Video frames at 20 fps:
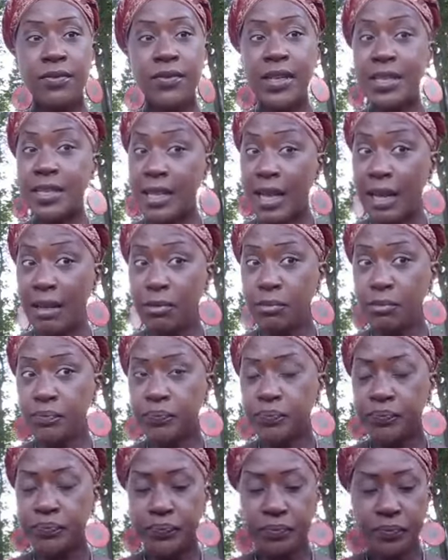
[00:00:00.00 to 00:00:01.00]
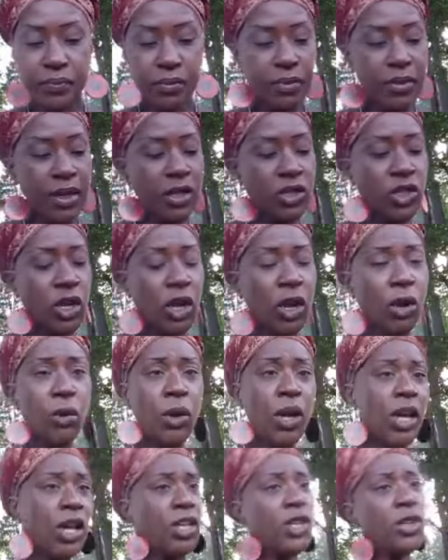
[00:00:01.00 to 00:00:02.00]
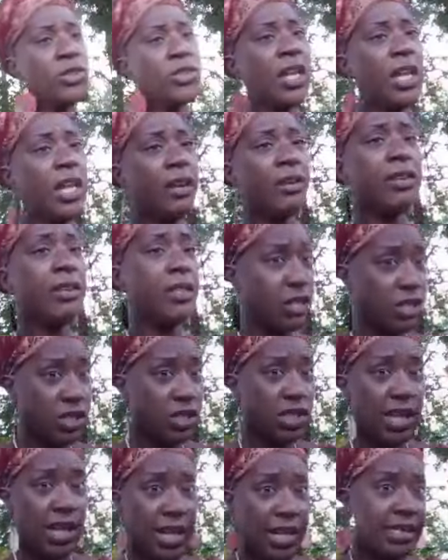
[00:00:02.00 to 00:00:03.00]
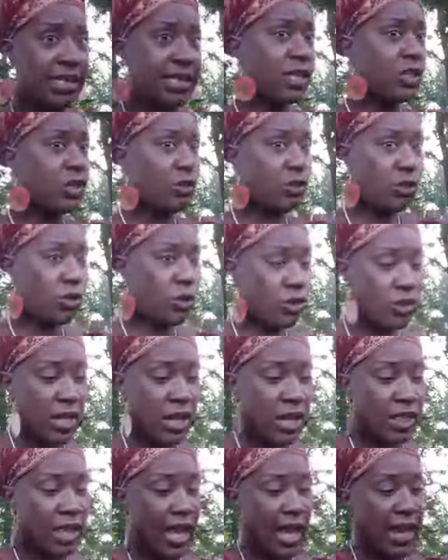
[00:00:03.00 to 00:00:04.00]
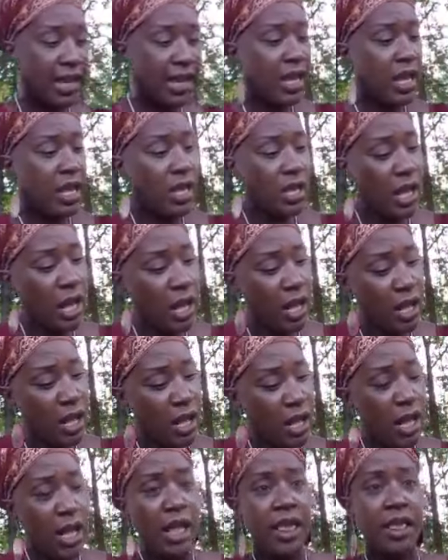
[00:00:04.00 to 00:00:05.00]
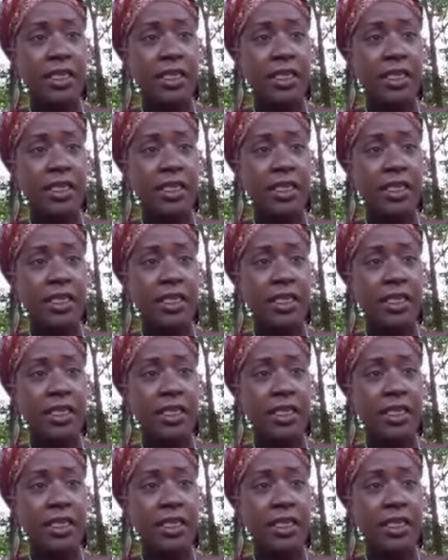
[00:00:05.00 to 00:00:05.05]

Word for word: Islam? So you sit here and just like I said, you, you say that uh,